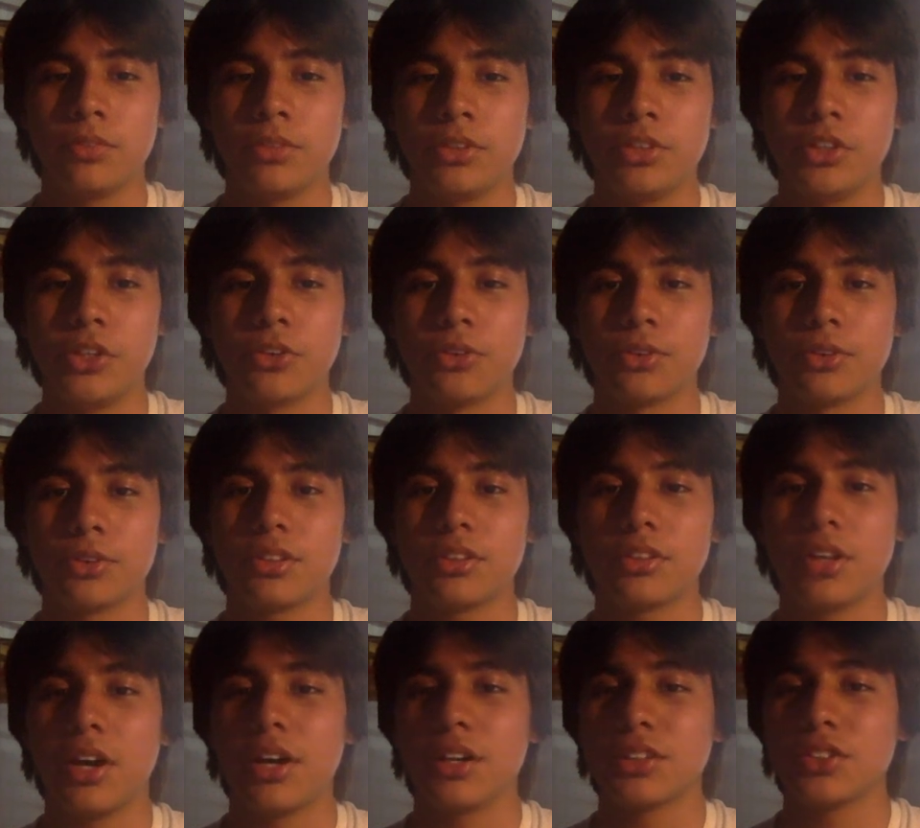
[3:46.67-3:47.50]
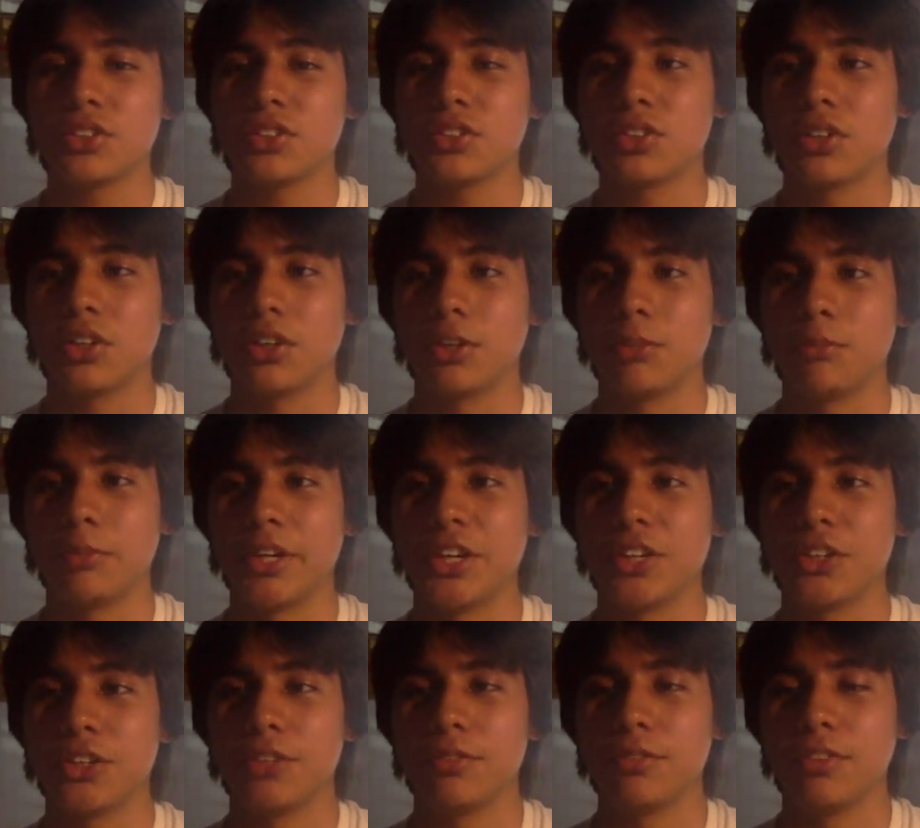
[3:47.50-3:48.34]
your thoughts are
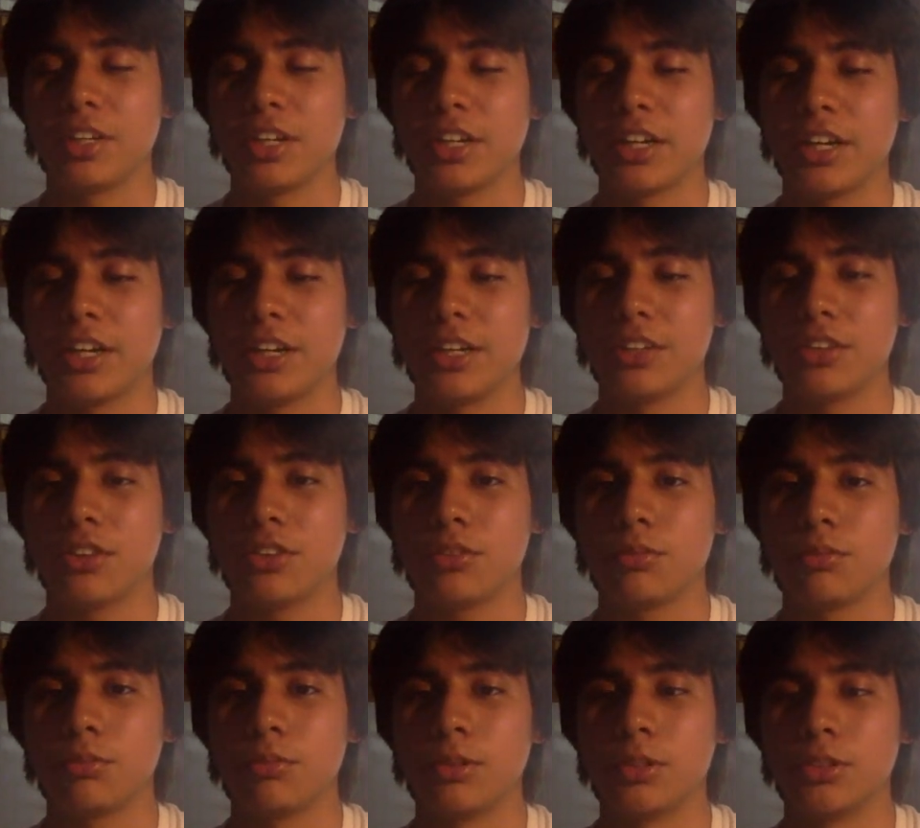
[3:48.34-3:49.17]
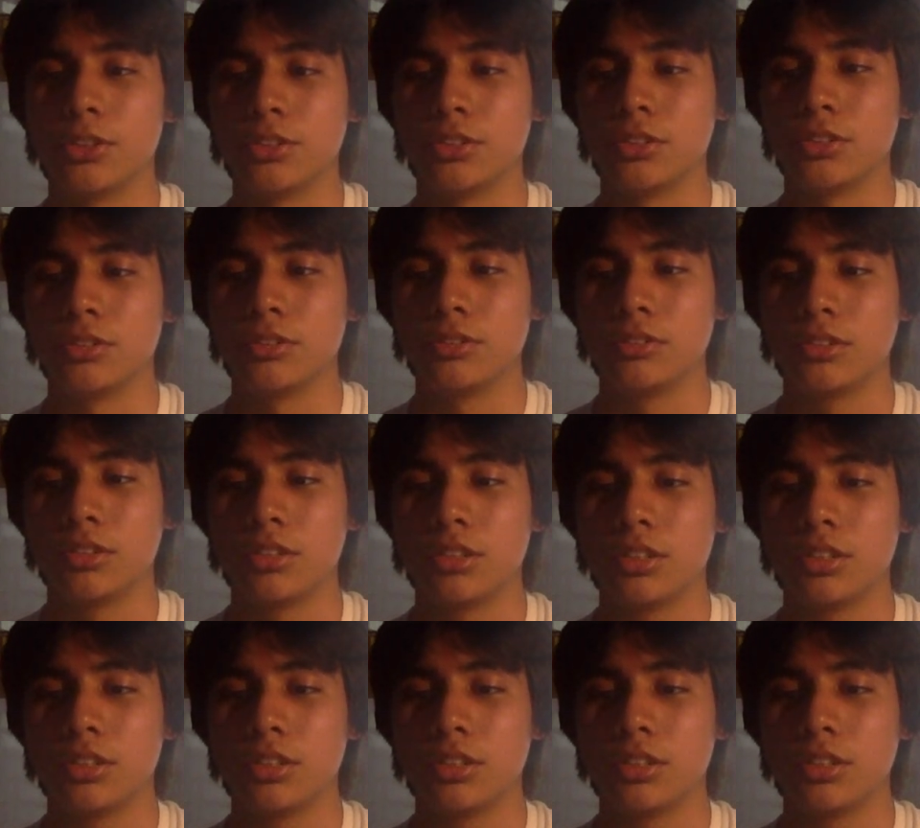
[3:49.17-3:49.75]
being communicated through